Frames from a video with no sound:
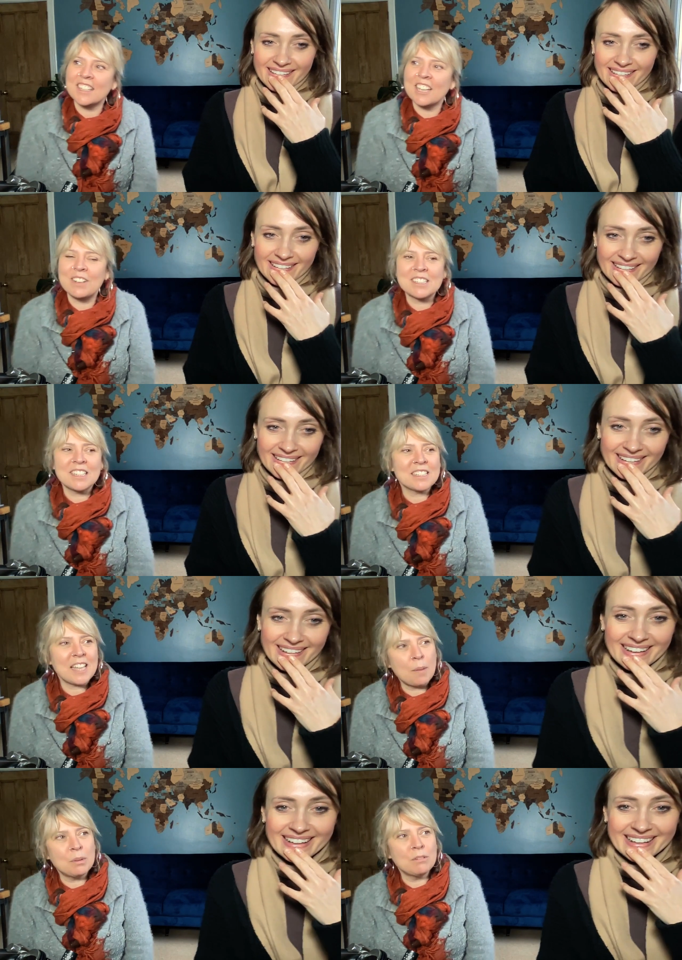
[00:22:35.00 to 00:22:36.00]
Speaker 1: you know, yeah. it's this
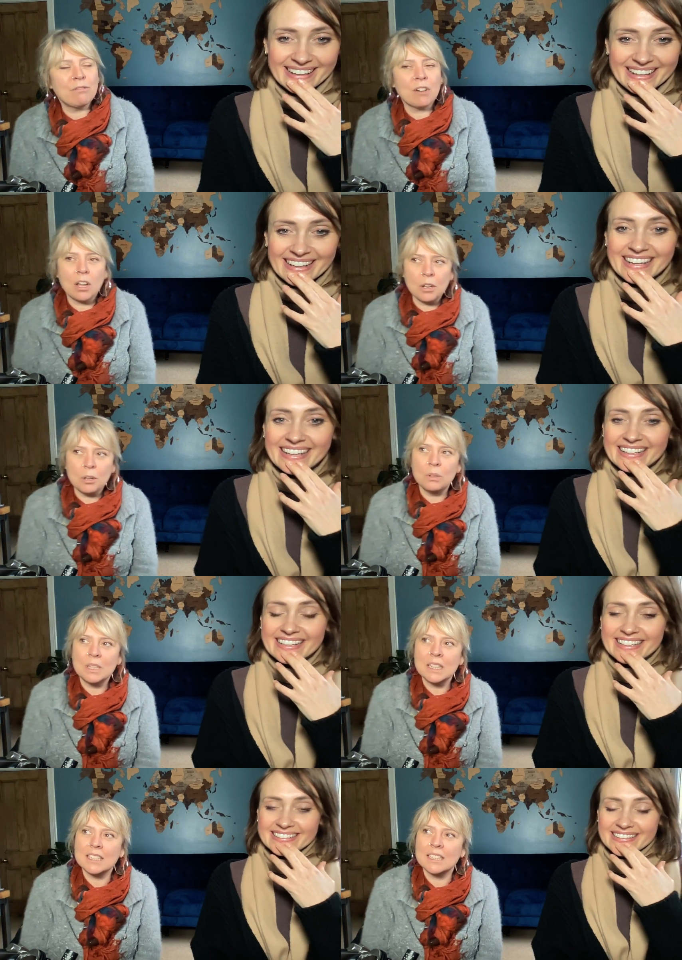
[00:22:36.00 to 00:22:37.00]
ebb and flow.
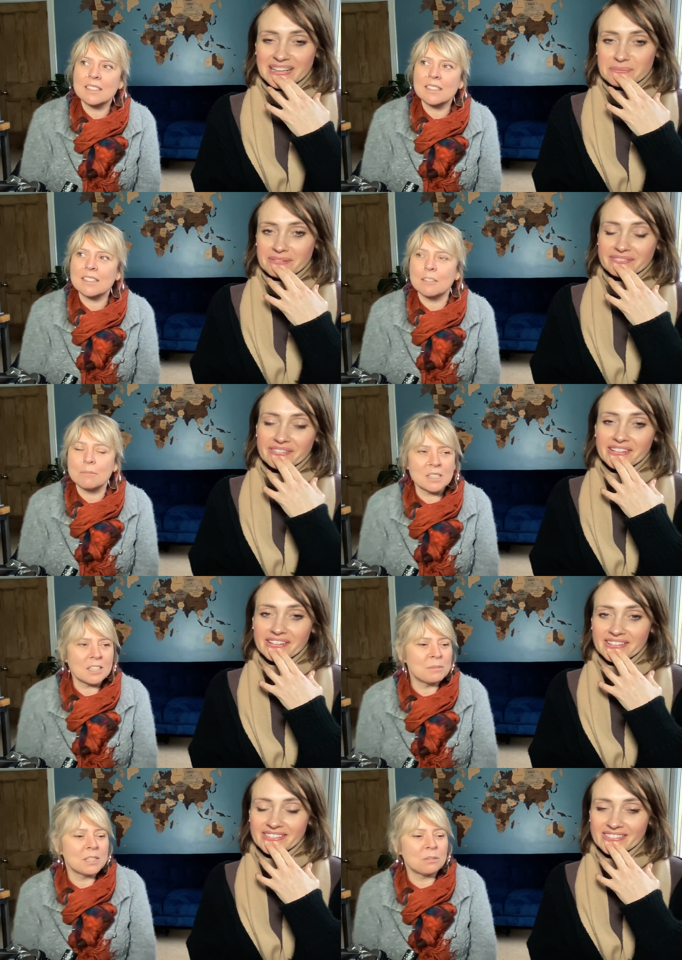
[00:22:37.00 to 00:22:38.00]
It is. This,
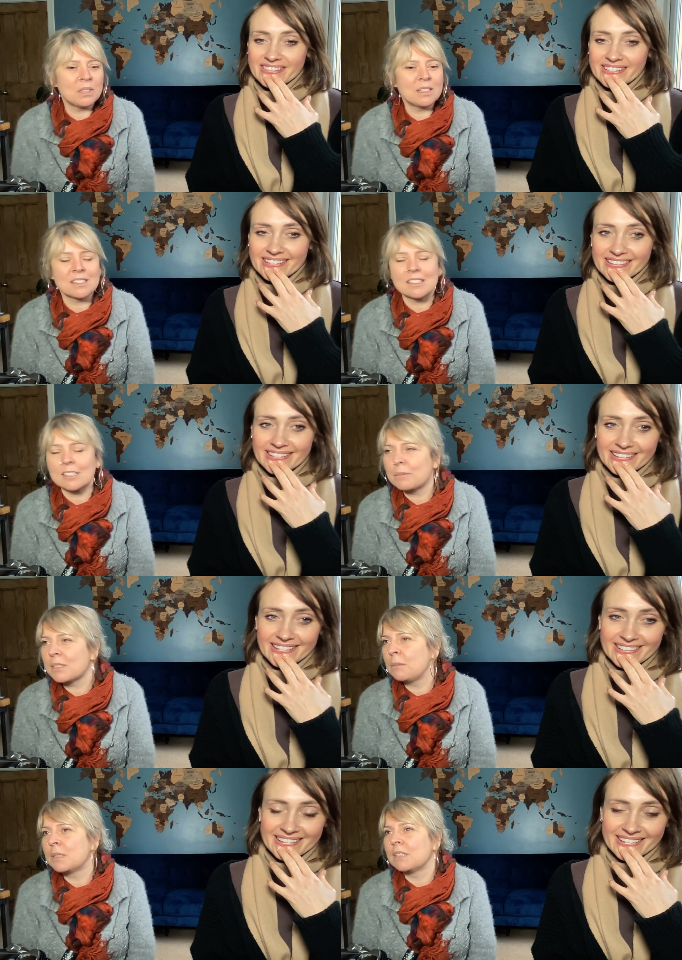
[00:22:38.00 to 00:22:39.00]
sometimes flow. it works and
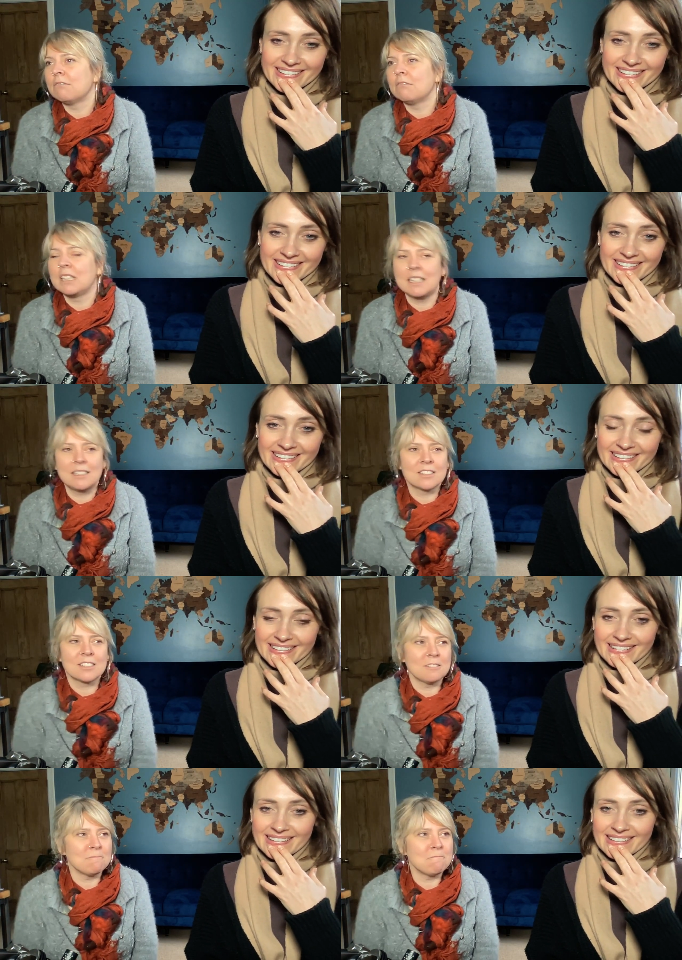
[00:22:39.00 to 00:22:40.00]
sometimes it really
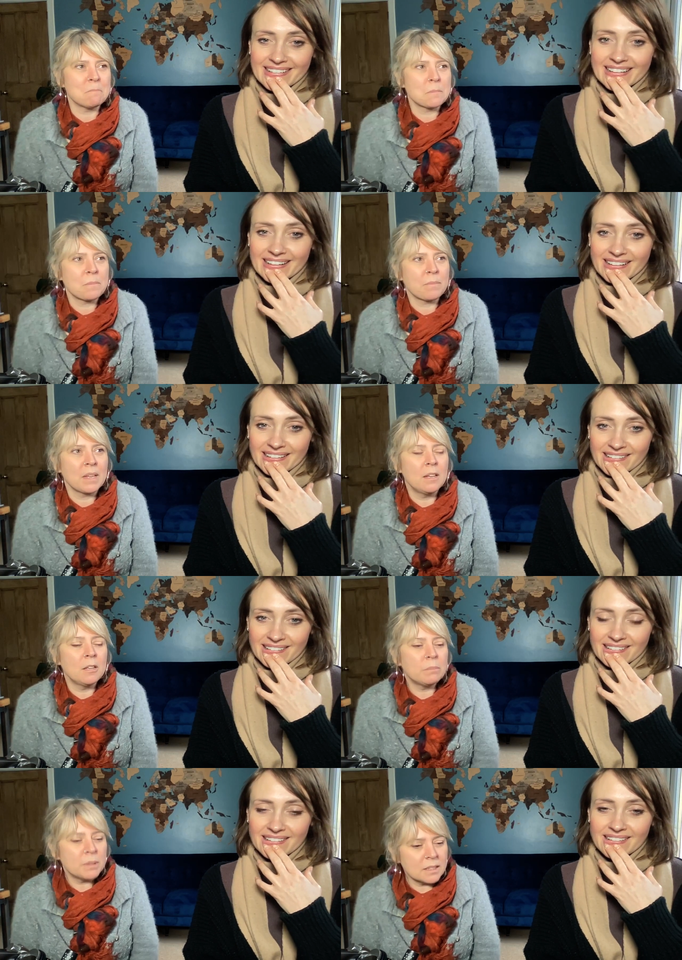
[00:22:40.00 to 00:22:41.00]
doesn't yeah
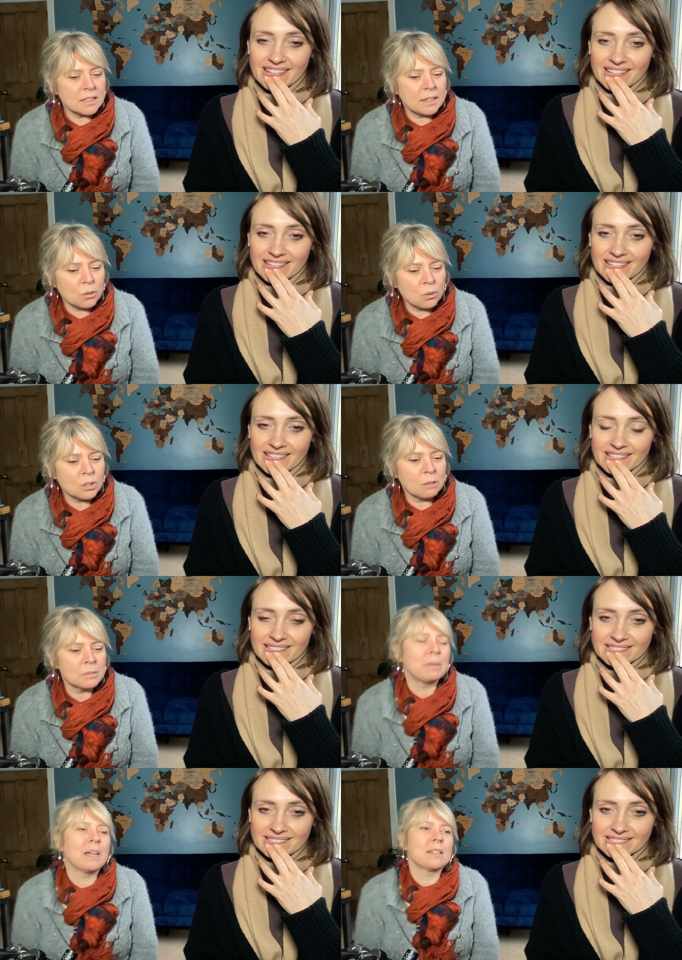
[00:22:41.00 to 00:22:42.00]
but it yeah. all
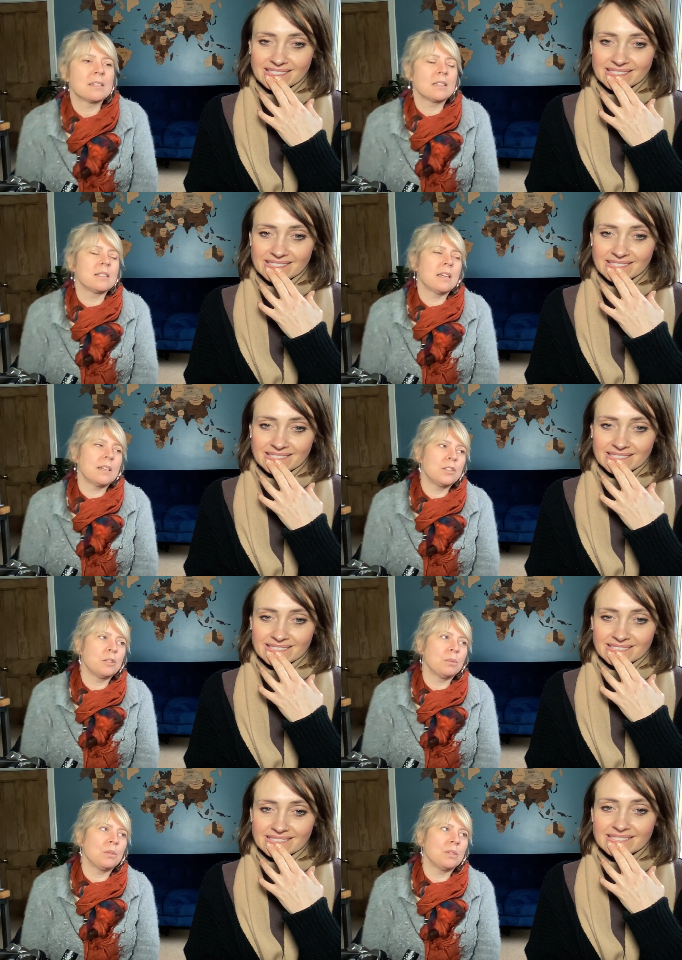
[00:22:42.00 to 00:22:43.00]
comes back to the
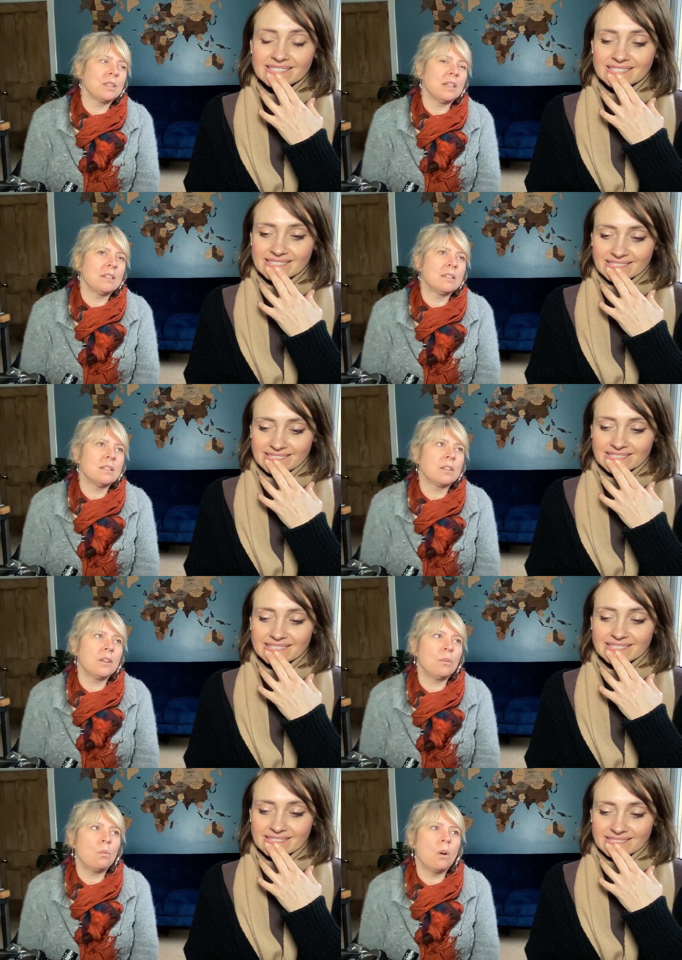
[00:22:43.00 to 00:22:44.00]
tangible and you
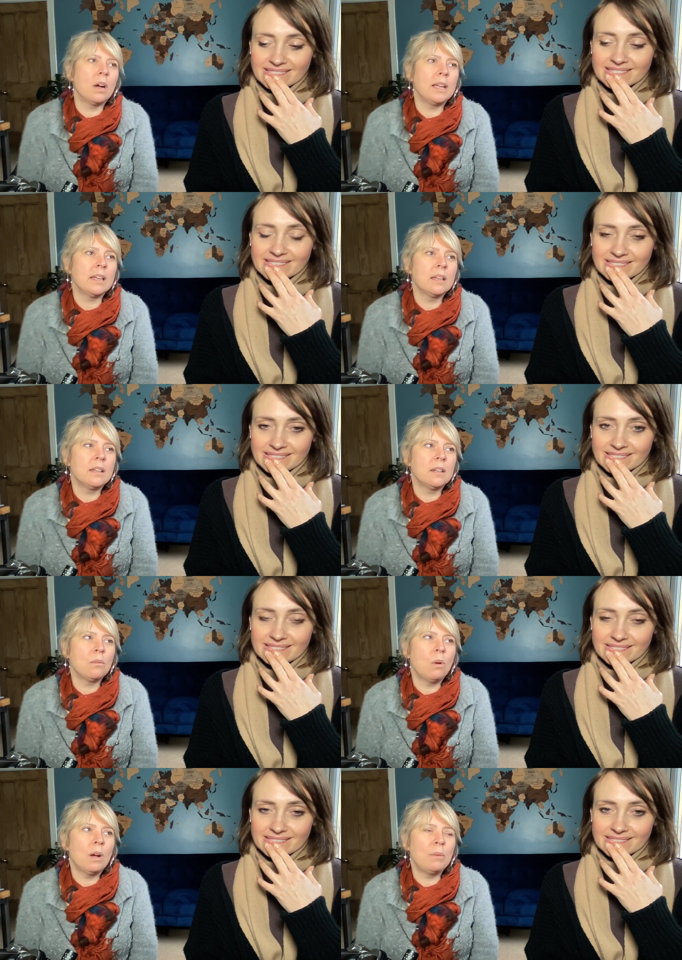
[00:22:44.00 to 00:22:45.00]
know why
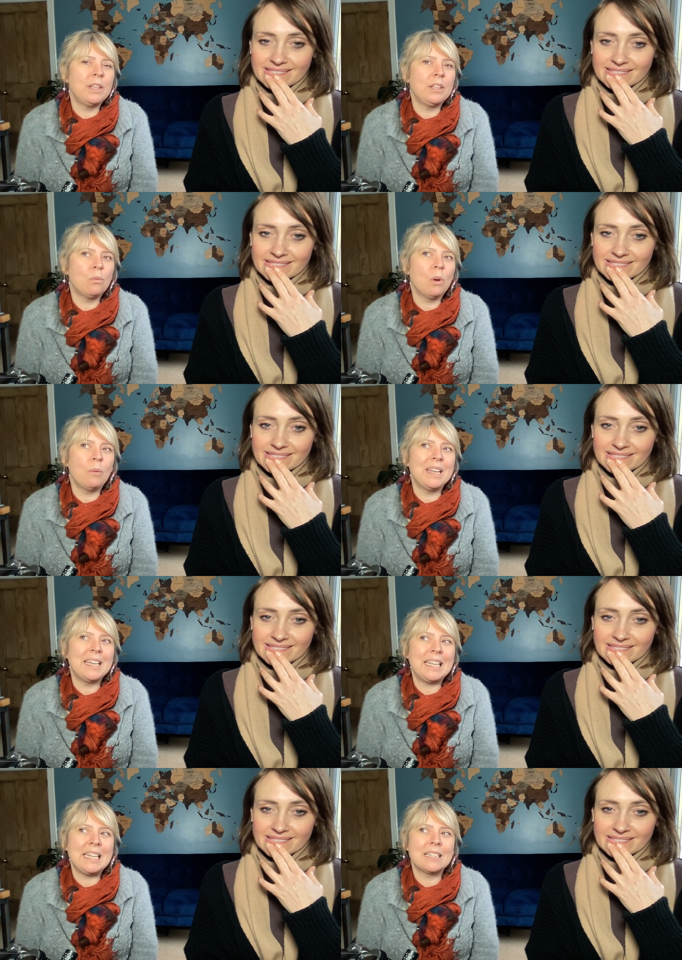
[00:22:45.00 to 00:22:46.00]
why we why we
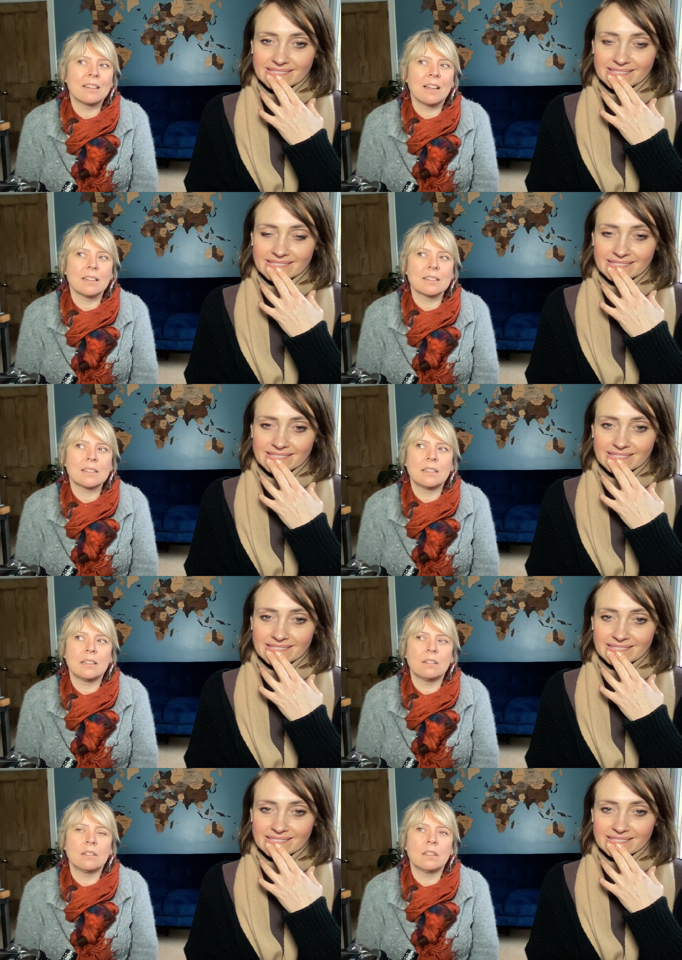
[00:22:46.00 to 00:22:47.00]
need that
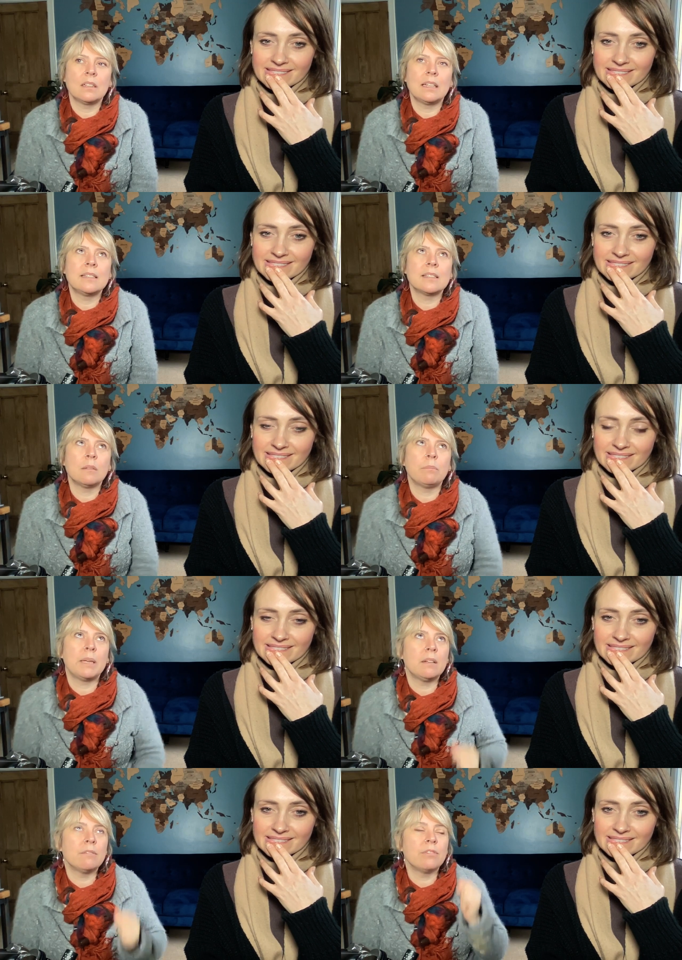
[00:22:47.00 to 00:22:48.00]
still and is it
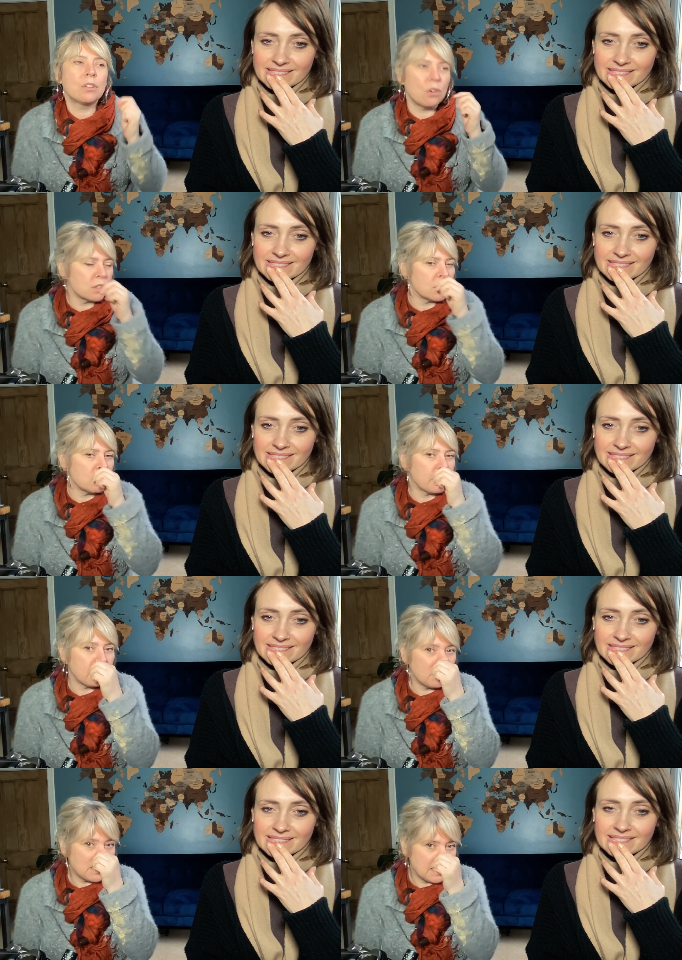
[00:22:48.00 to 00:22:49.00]
being forgotten about